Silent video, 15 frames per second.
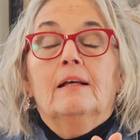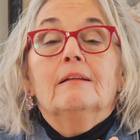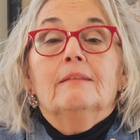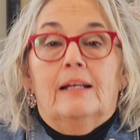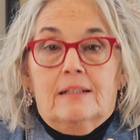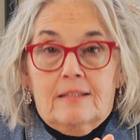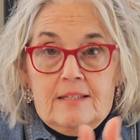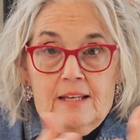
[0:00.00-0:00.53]

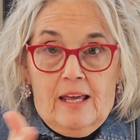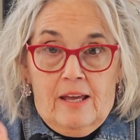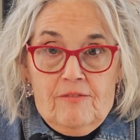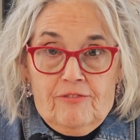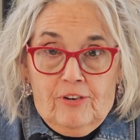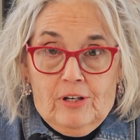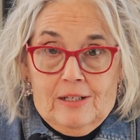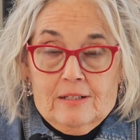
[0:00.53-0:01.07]
let's say,
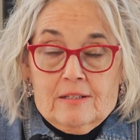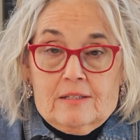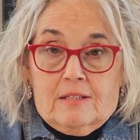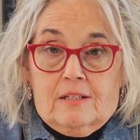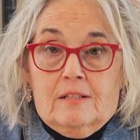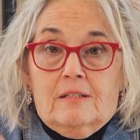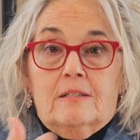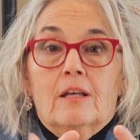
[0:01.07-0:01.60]
for
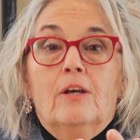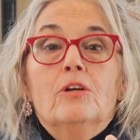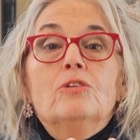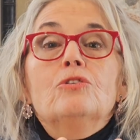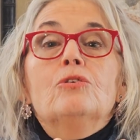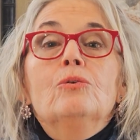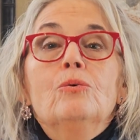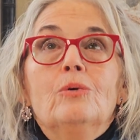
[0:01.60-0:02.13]
instance,
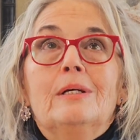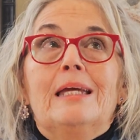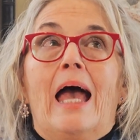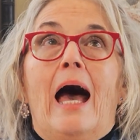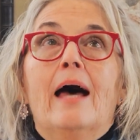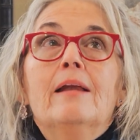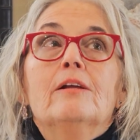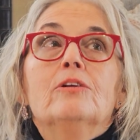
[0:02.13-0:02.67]
to
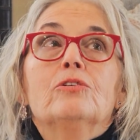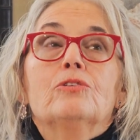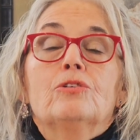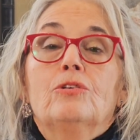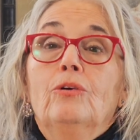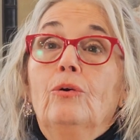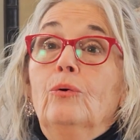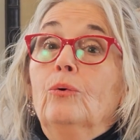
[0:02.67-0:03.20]
get
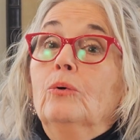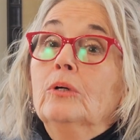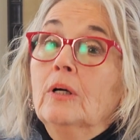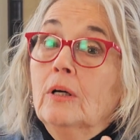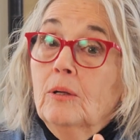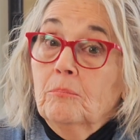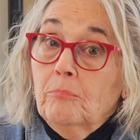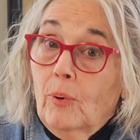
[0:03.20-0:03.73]
to
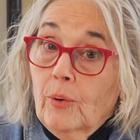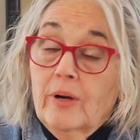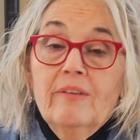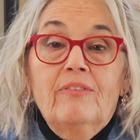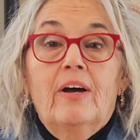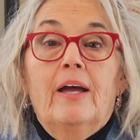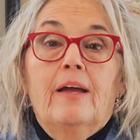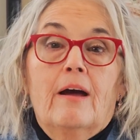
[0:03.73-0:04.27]
Puerto
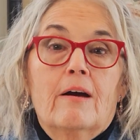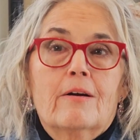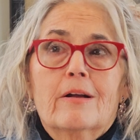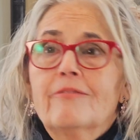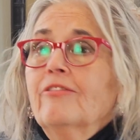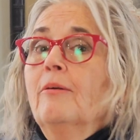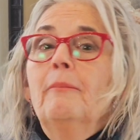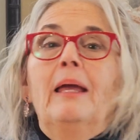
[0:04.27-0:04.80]

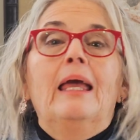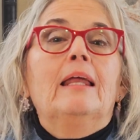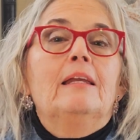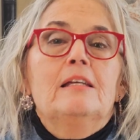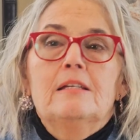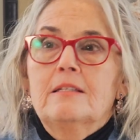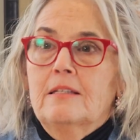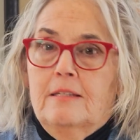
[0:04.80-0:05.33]
Vallarta from
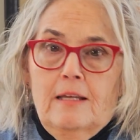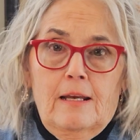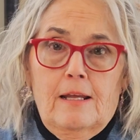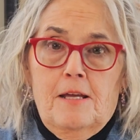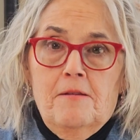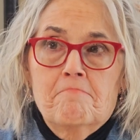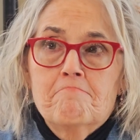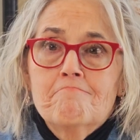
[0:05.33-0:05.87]
any
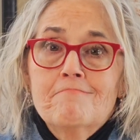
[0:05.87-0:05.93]
city?